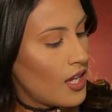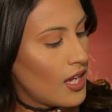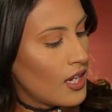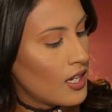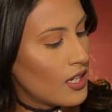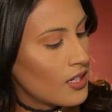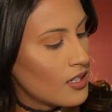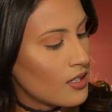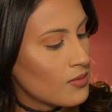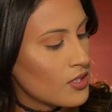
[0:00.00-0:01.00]
And
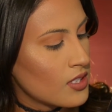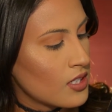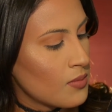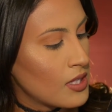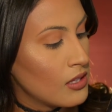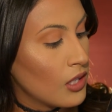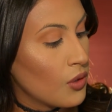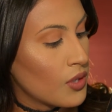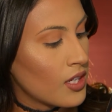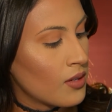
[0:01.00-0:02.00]
I'm just going to be
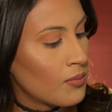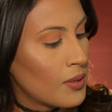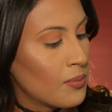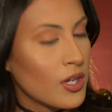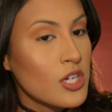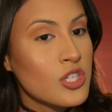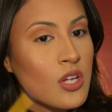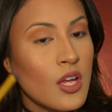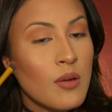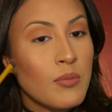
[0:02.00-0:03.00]
loading up my brush,
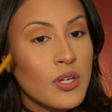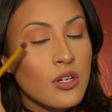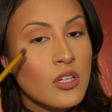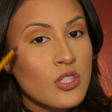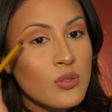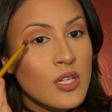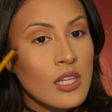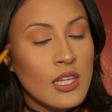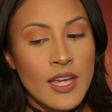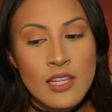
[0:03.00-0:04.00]
but you're going to do it
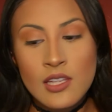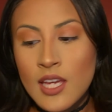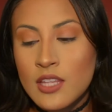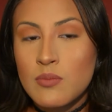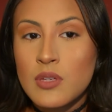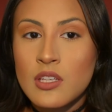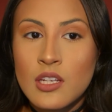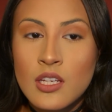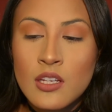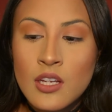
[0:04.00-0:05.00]
lightly at the
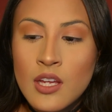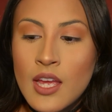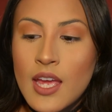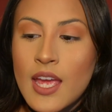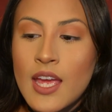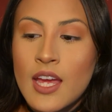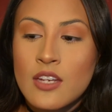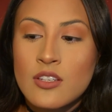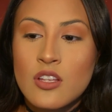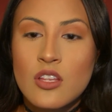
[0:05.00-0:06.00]
beginning,
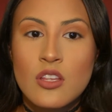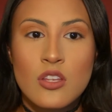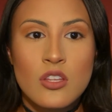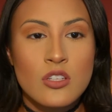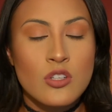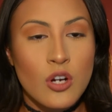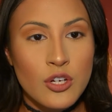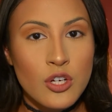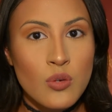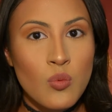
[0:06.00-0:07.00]
and the
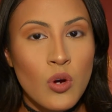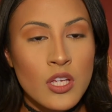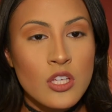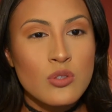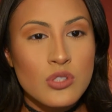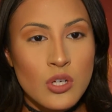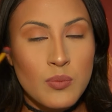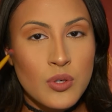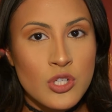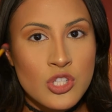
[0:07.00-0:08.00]
darker you want it, you start
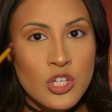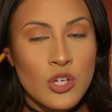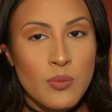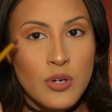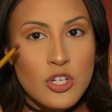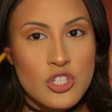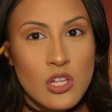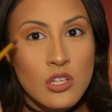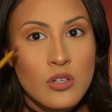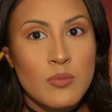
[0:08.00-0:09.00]
pushing your brush
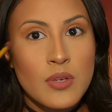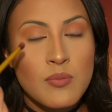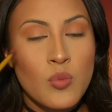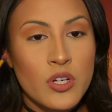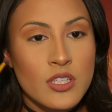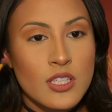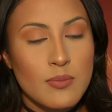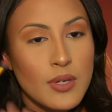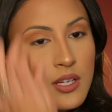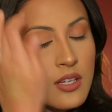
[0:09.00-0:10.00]
a little bit more deep.